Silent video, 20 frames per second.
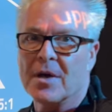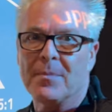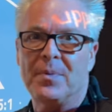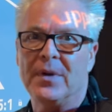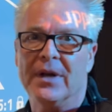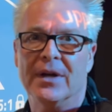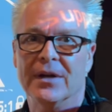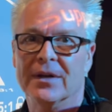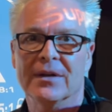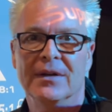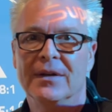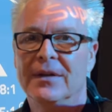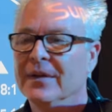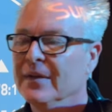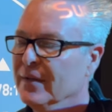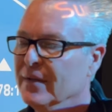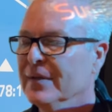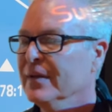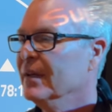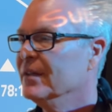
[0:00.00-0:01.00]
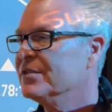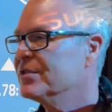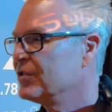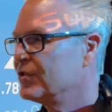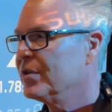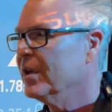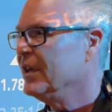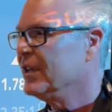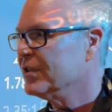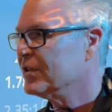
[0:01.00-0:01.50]
up here.
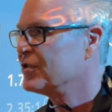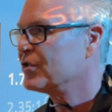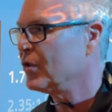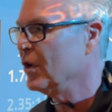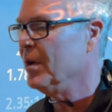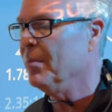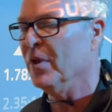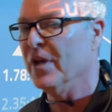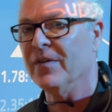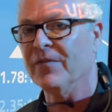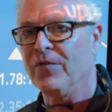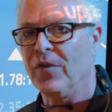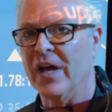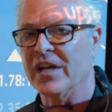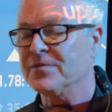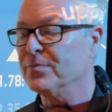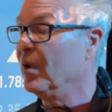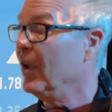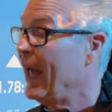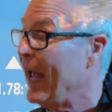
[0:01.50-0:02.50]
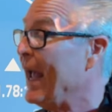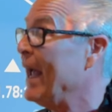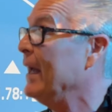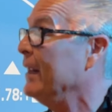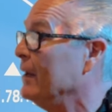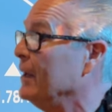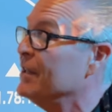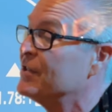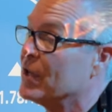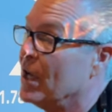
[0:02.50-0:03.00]
Amazing. It's extremely flexible,
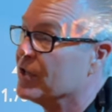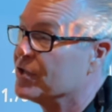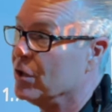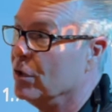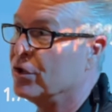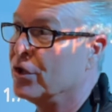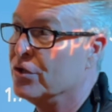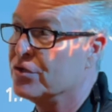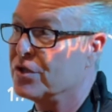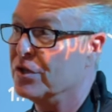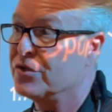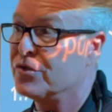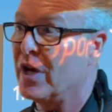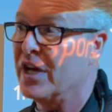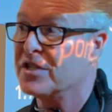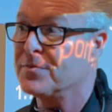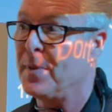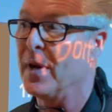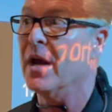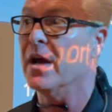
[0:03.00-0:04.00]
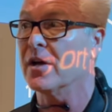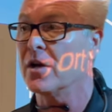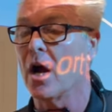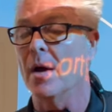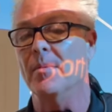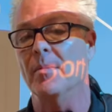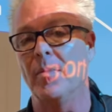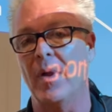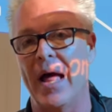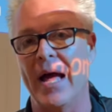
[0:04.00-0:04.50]
and it's also acoustically transparent,
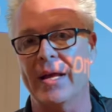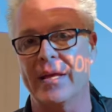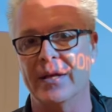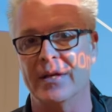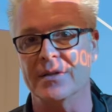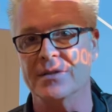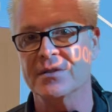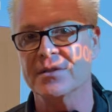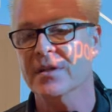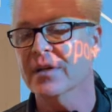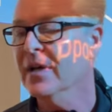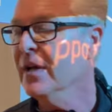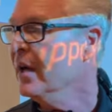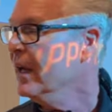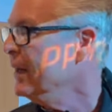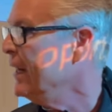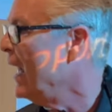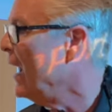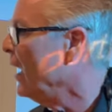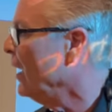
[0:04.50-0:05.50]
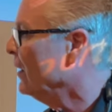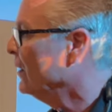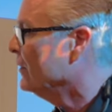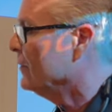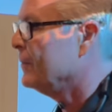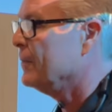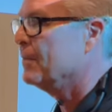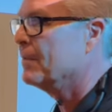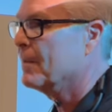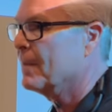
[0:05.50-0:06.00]
carbon black is. Now,
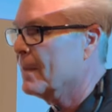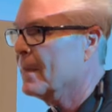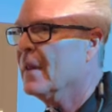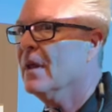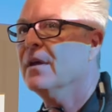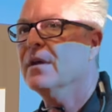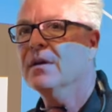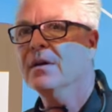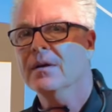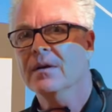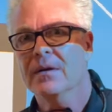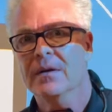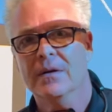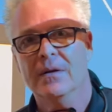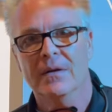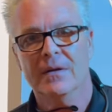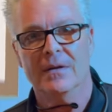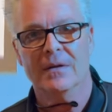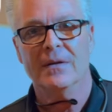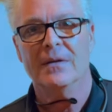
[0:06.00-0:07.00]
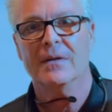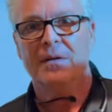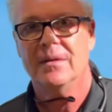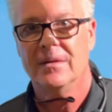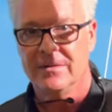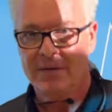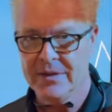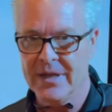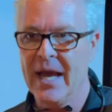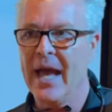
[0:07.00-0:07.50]
oh, wow, that's
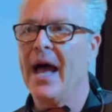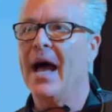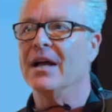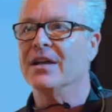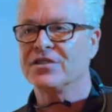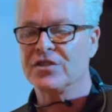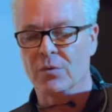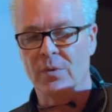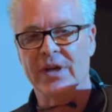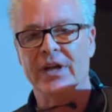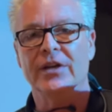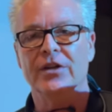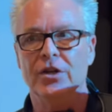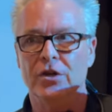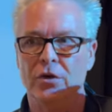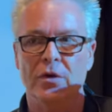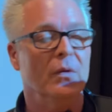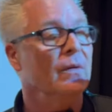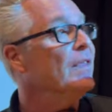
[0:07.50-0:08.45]
huge. Yeah, so we can do,